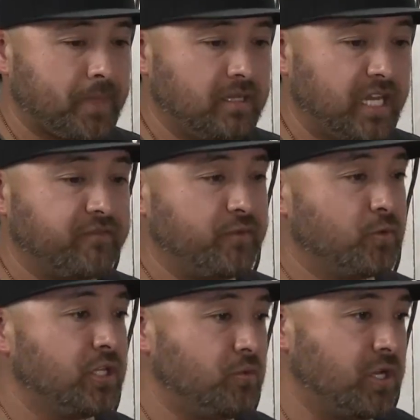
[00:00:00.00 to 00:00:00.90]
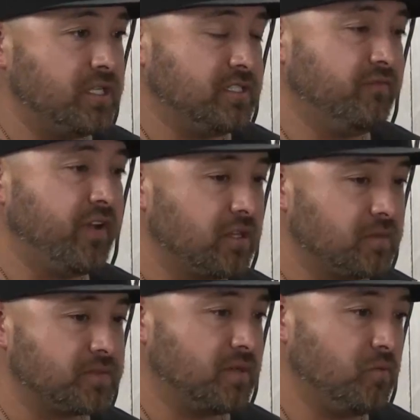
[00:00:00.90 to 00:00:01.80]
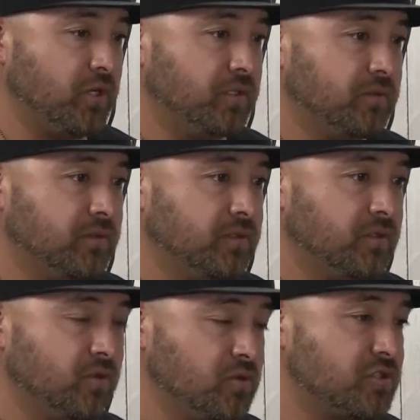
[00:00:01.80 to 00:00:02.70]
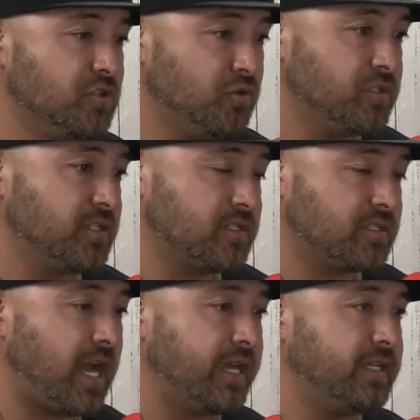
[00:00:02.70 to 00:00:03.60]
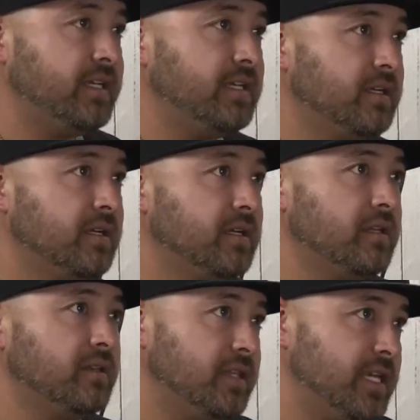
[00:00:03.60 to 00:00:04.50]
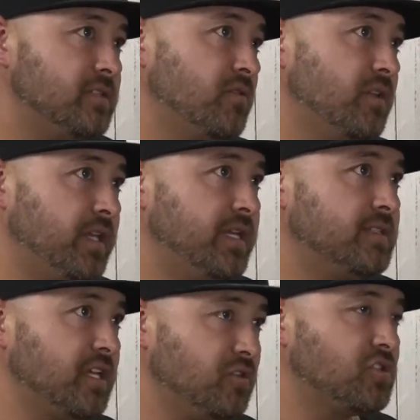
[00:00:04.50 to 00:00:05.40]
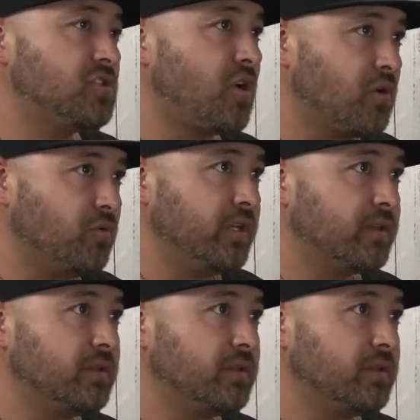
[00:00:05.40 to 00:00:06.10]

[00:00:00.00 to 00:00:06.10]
like if you really want to develop someone, who's new to society, these are the things that you start with.